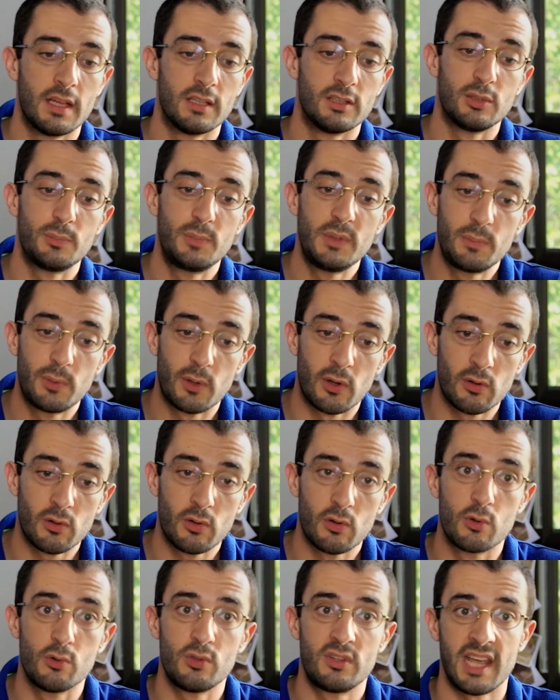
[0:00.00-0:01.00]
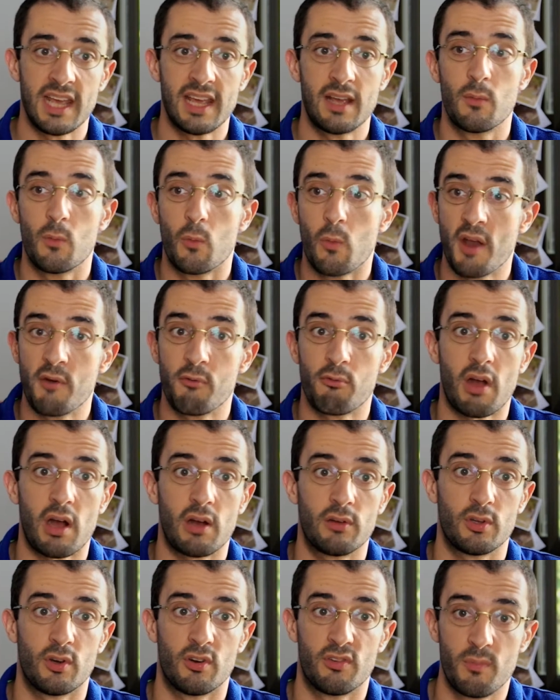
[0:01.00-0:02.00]
The people who take 1
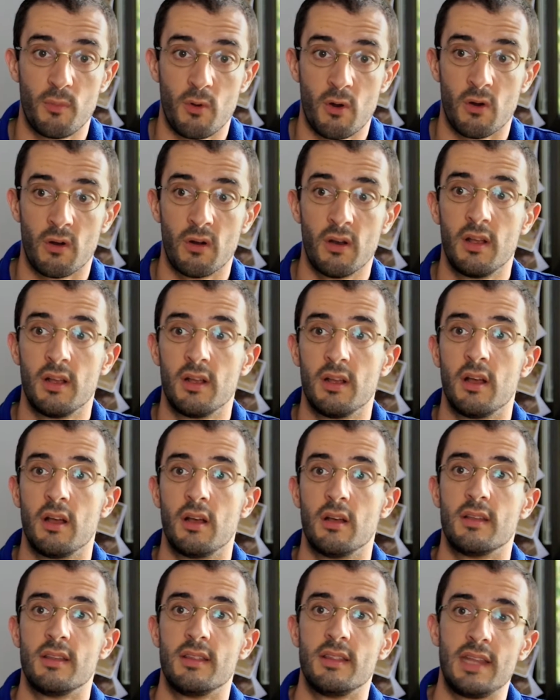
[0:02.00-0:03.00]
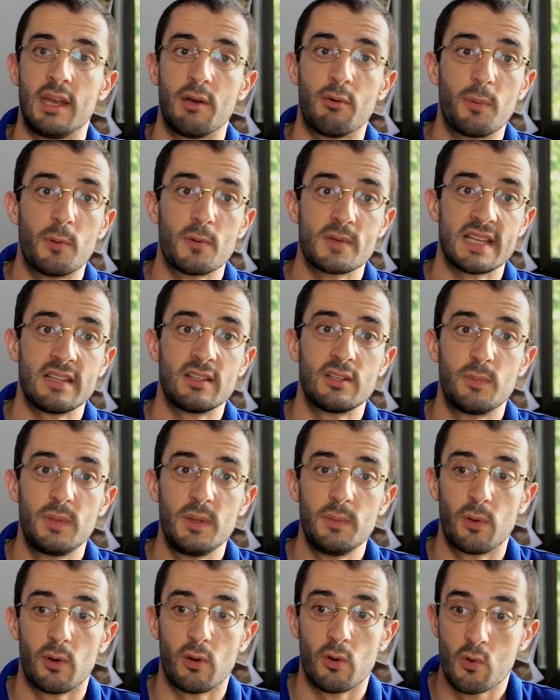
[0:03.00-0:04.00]
round or more, they represent the
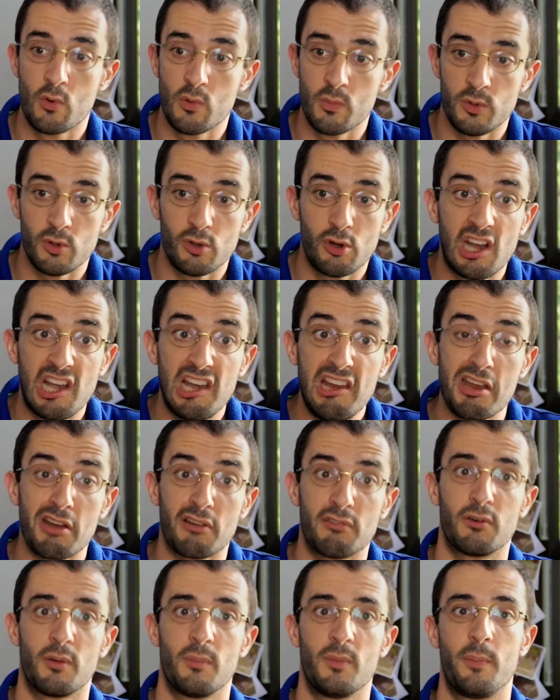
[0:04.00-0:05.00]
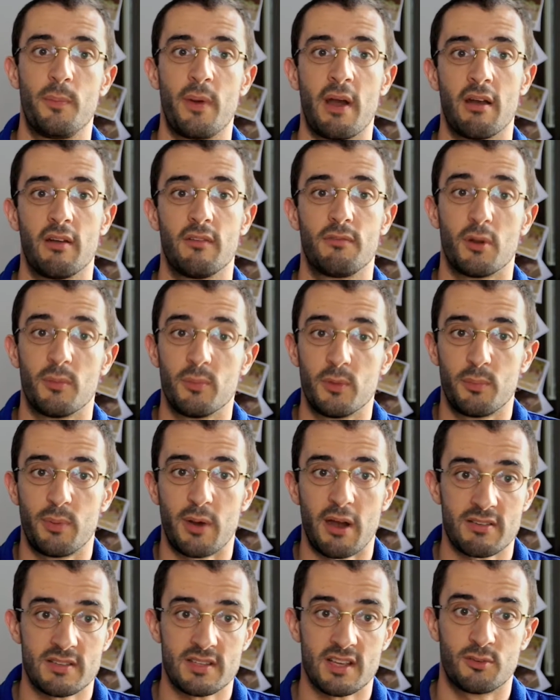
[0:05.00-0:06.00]
people whom you clear from the
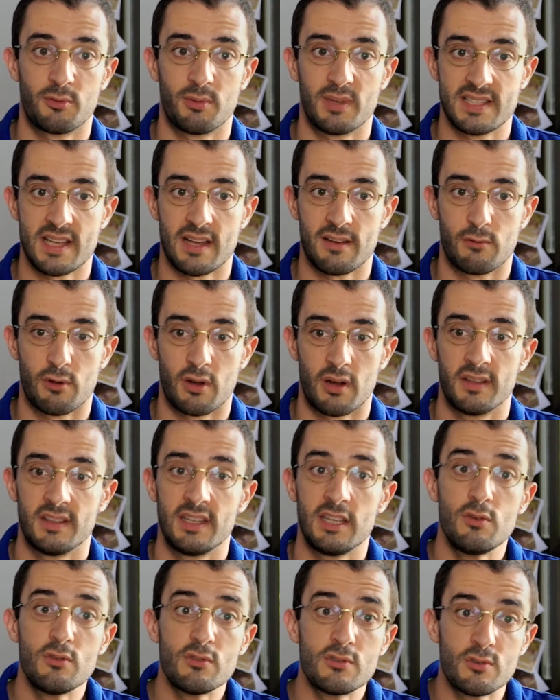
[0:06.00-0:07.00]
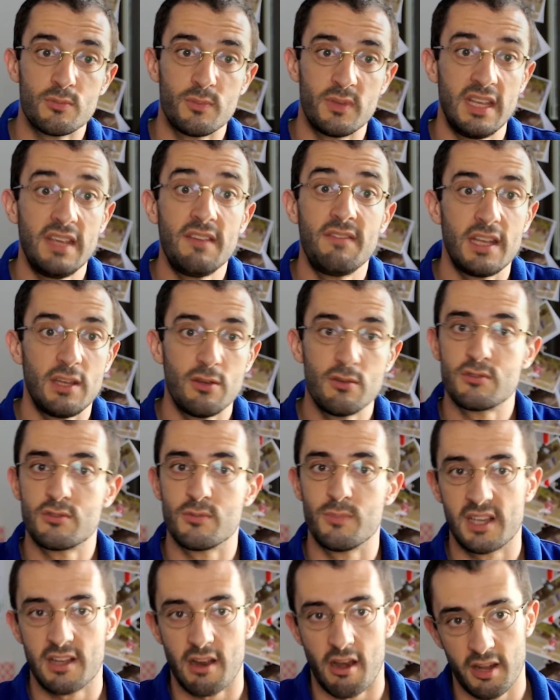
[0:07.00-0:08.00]
parasite reservoir. If they used to
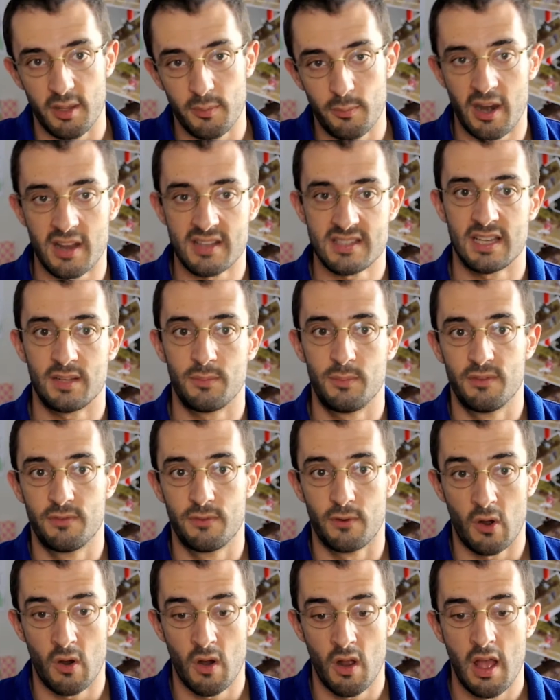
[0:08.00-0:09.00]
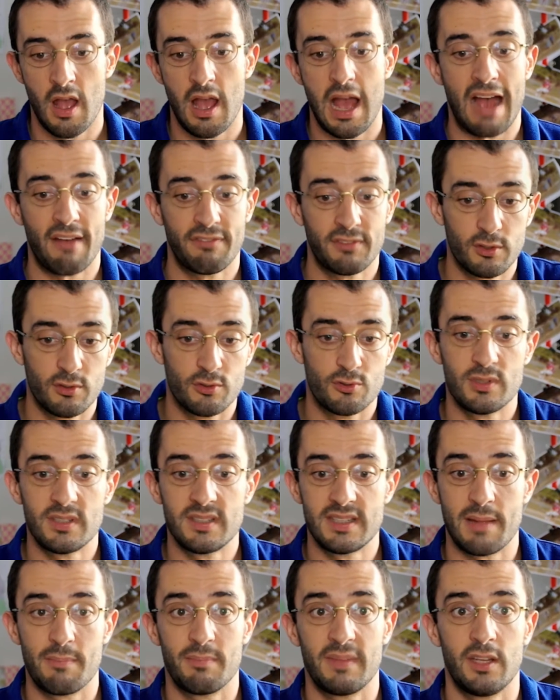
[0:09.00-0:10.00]
be carrying parasite before, after you
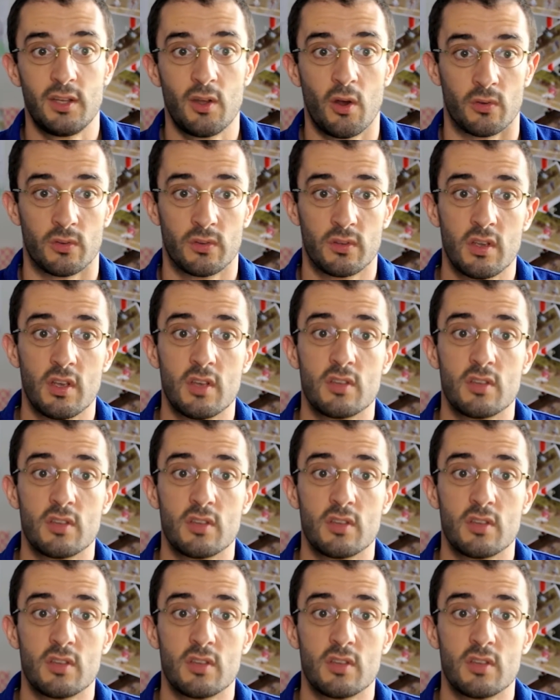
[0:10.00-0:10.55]
treat them, they don't.